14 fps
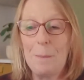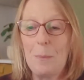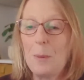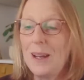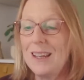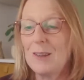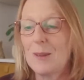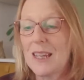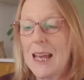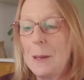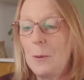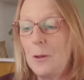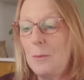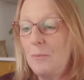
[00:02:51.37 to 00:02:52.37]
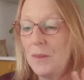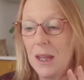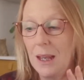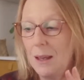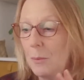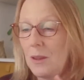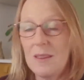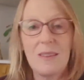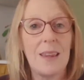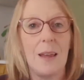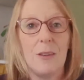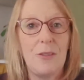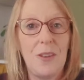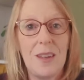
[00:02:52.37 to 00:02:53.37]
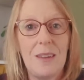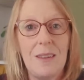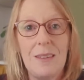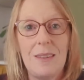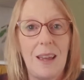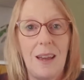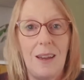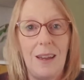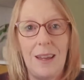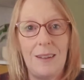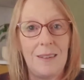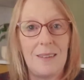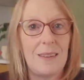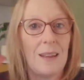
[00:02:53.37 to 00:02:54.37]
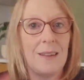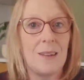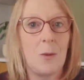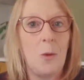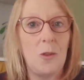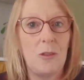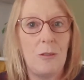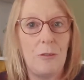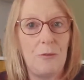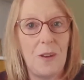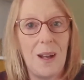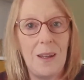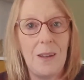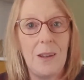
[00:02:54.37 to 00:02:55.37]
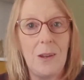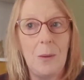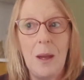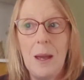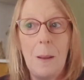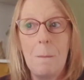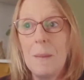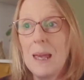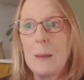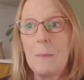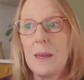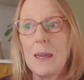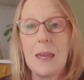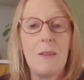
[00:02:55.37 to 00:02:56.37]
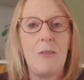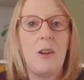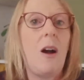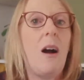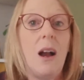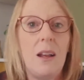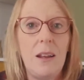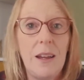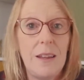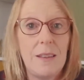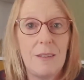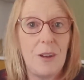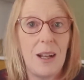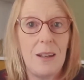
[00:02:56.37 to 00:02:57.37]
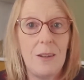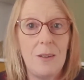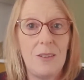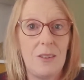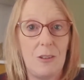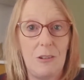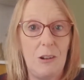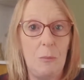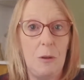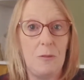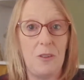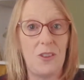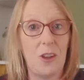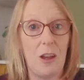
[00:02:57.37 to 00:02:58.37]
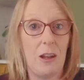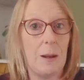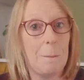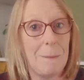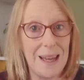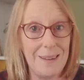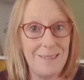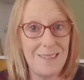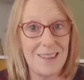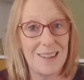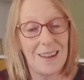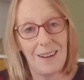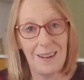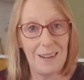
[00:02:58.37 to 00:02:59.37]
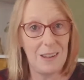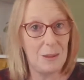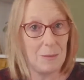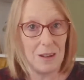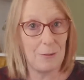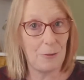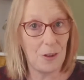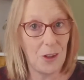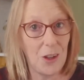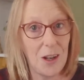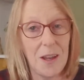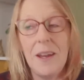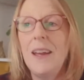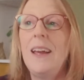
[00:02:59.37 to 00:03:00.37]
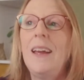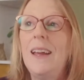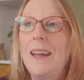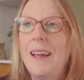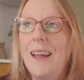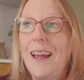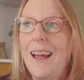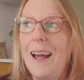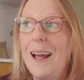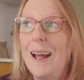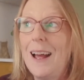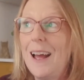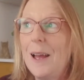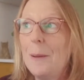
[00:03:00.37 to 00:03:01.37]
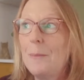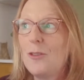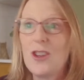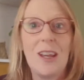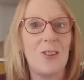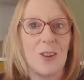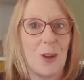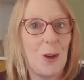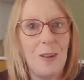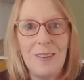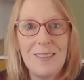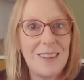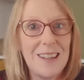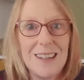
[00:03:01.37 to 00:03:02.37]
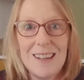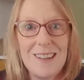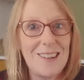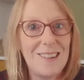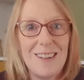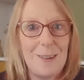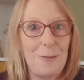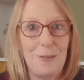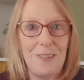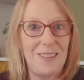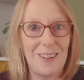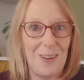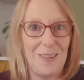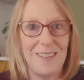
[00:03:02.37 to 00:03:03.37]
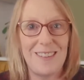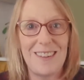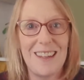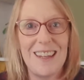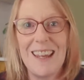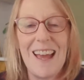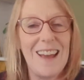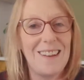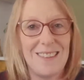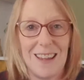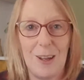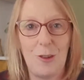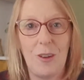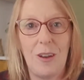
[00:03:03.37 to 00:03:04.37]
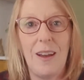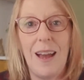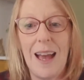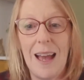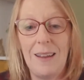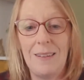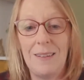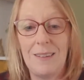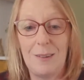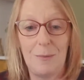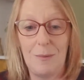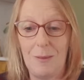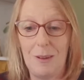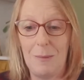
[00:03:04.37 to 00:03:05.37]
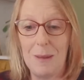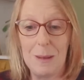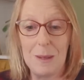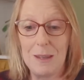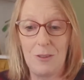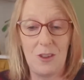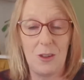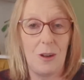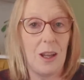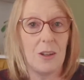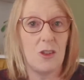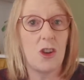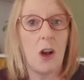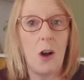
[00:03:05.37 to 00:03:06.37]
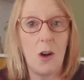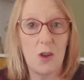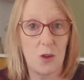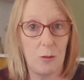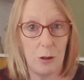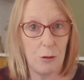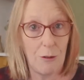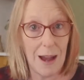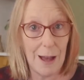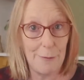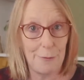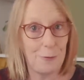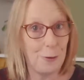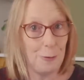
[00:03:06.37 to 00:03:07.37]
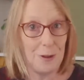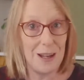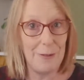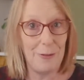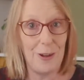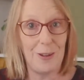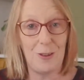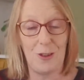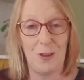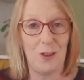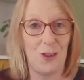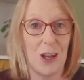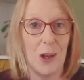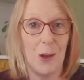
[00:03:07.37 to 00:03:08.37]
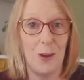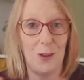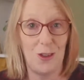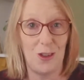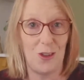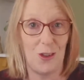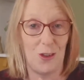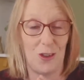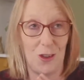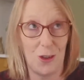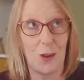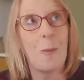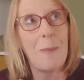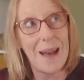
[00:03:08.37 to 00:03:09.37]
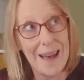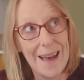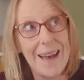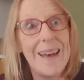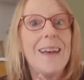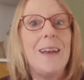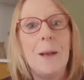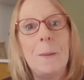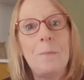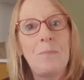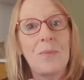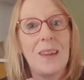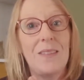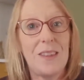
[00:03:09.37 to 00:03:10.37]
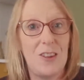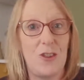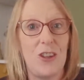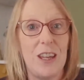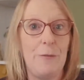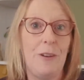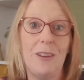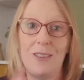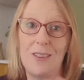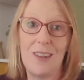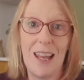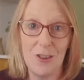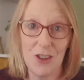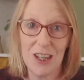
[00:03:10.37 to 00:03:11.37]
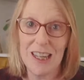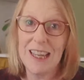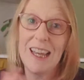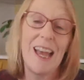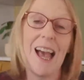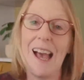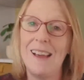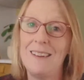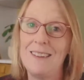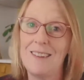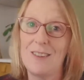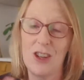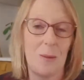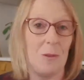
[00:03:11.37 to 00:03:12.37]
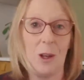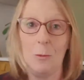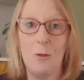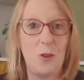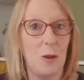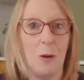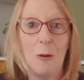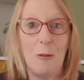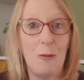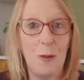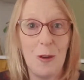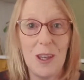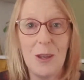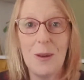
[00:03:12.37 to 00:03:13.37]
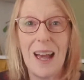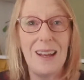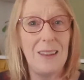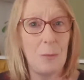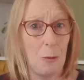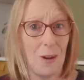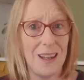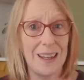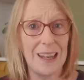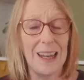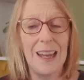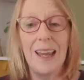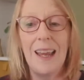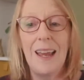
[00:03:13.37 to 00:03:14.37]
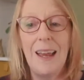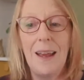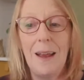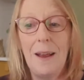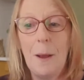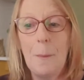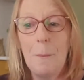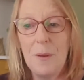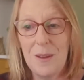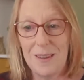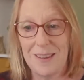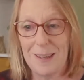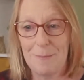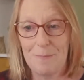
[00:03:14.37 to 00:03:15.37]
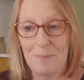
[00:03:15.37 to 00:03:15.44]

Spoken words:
Put it into a table, put the sales figures in descending order of value, maybe even highlight the values that are above a certain amount, highlight them in a different color, change the currency to a different currency, etc. And maybe even do like a chart or a graph or whatever to show to compare this year versus last year, and Gemini will do it all for you, and it's brilliant. But